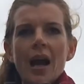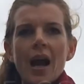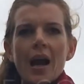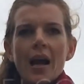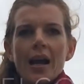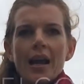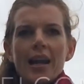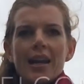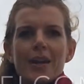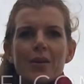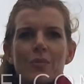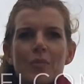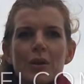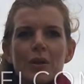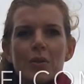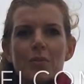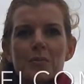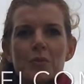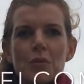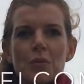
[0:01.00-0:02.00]
Hi and
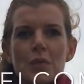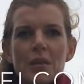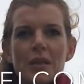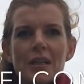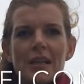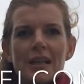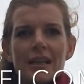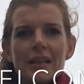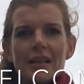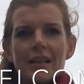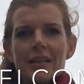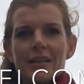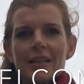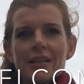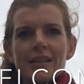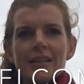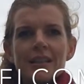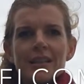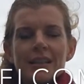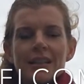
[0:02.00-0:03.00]
welcome to a little
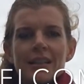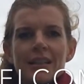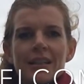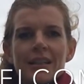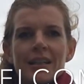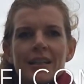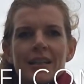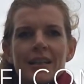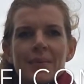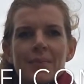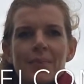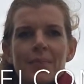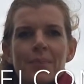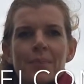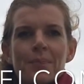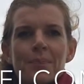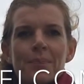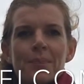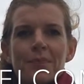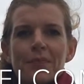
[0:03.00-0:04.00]

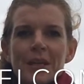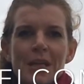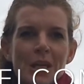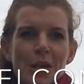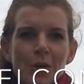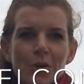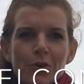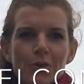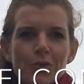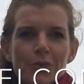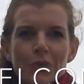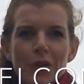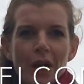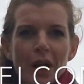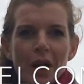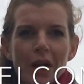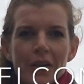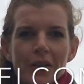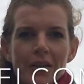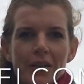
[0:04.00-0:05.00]
video
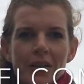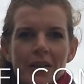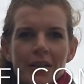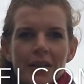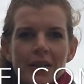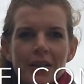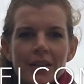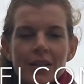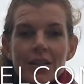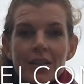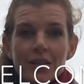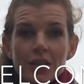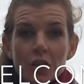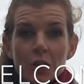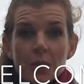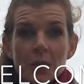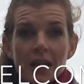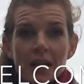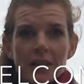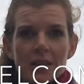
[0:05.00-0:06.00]
on the
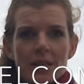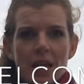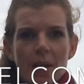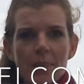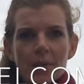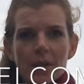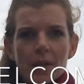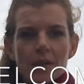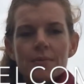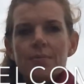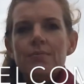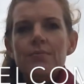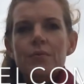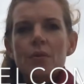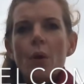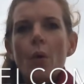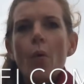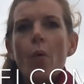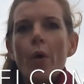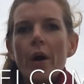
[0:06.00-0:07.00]
Terminator Zapper,
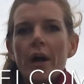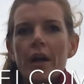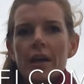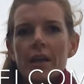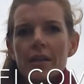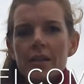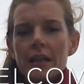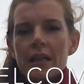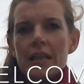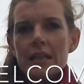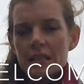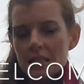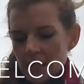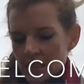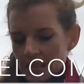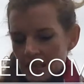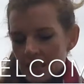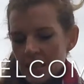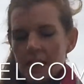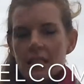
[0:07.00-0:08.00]
or in this
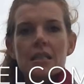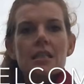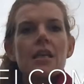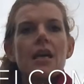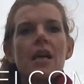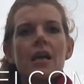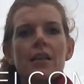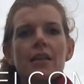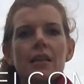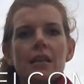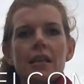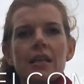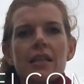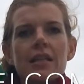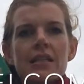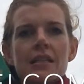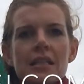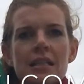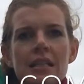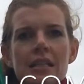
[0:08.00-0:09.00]
instance on the
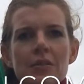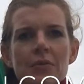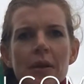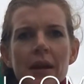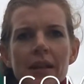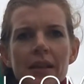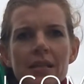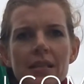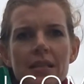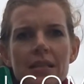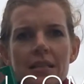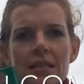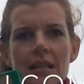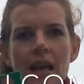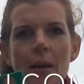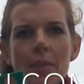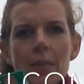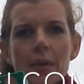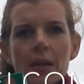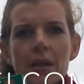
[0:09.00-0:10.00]
T-Rex
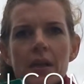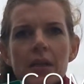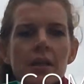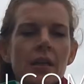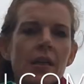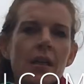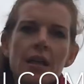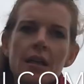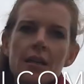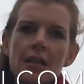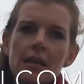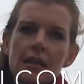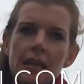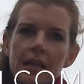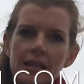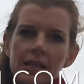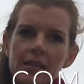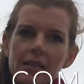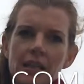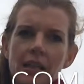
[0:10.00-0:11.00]
Zapper, the
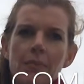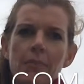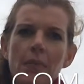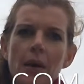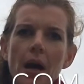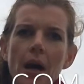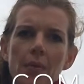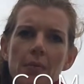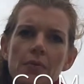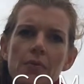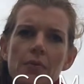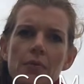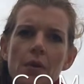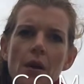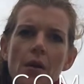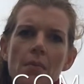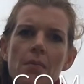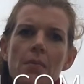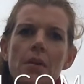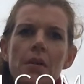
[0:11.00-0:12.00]
next step up
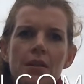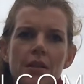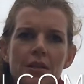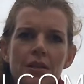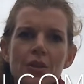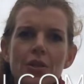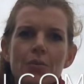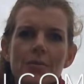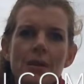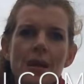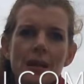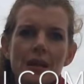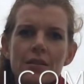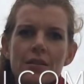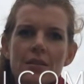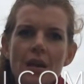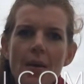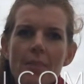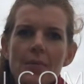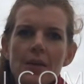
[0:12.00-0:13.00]
from the Terminator
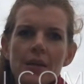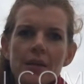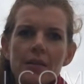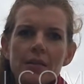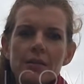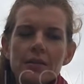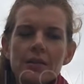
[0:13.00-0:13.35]
Zapper.